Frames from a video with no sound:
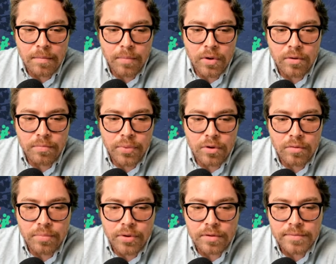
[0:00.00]
boom, boom,
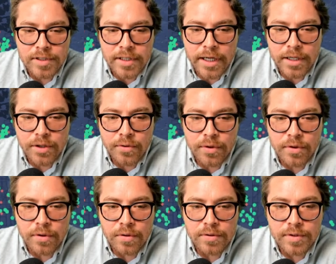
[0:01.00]
boom, Santa
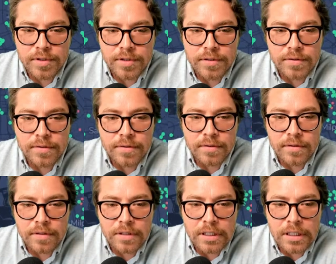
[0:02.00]
Cruz,
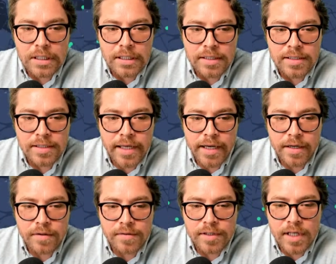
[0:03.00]
San
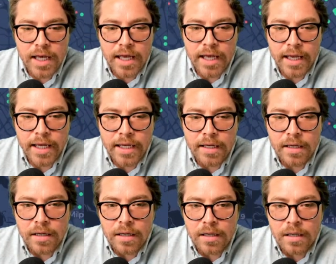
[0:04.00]
Jose.
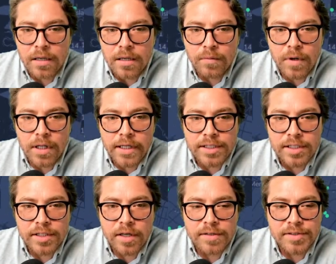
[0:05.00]
Well, let's
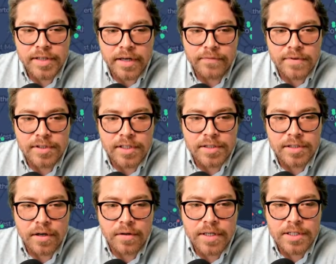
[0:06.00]
just go to San
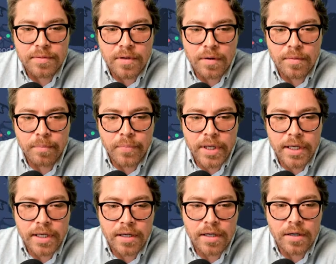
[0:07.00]
Francisco. Let's
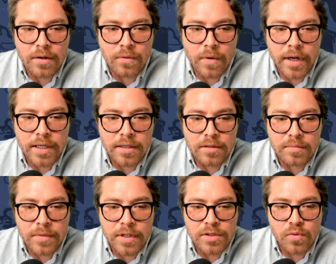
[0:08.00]
pick a
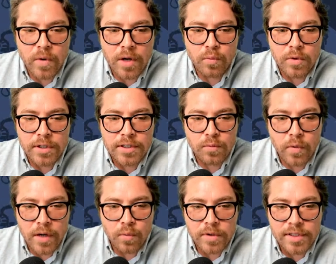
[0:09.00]
random, there's Redwood,
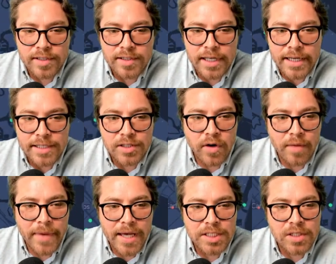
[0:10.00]
Redwood City, so I
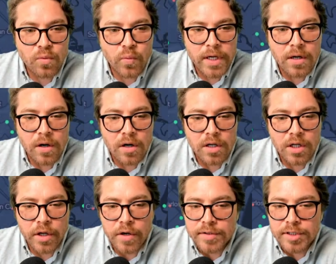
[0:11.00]
imagine we are
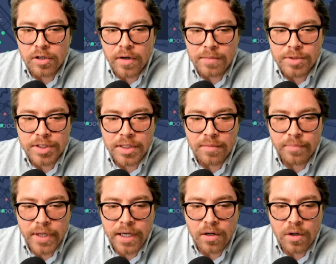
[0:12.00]
close. So I'm just gonna
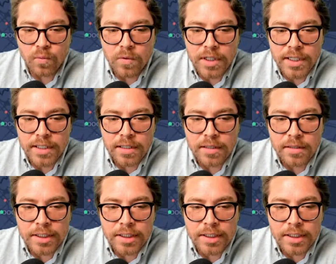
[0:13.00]
pick on one